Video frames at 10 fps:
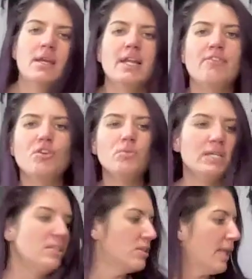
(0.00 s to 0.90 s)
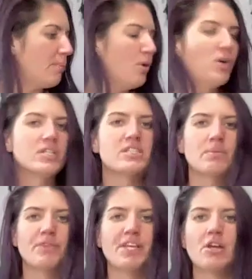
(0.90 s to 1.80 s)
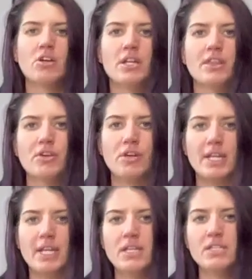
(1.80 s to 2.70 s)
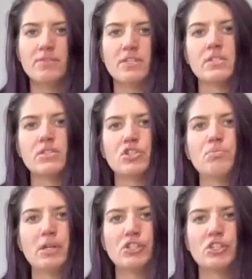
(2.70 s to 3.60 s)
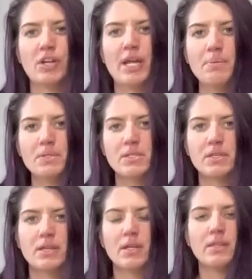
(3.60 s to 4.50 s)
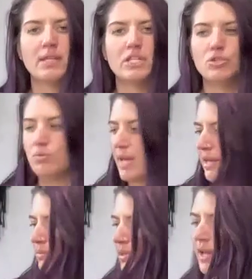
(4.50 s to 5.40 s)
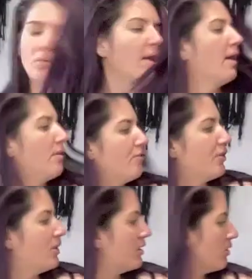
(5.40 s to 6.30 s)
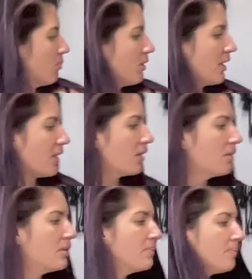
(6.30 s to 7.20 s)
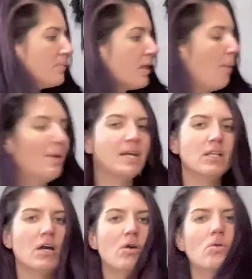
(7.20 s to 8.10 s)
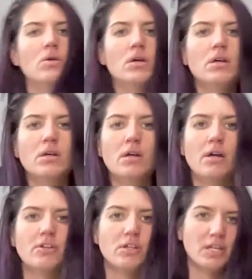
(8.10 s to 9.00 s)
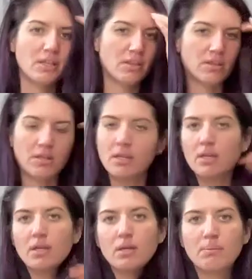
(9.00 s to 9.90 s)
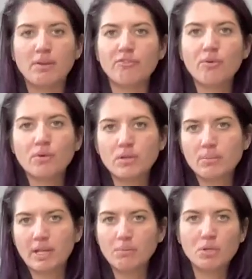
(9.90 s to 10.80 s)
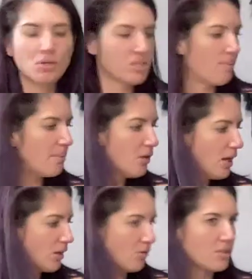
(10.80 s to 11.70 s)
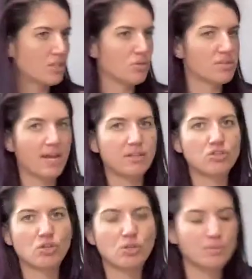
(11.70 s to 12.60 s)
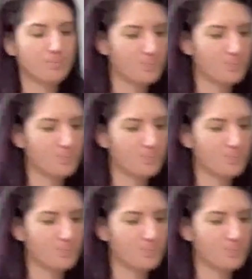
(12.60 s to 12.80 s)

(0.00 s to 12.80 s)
And if you need to like put something underneath your knees, if this is too much on your hips, then do that. I don't have, you can put like a pillow underneath. My phone or my computer's on my block, otherwise I'd use that to show you.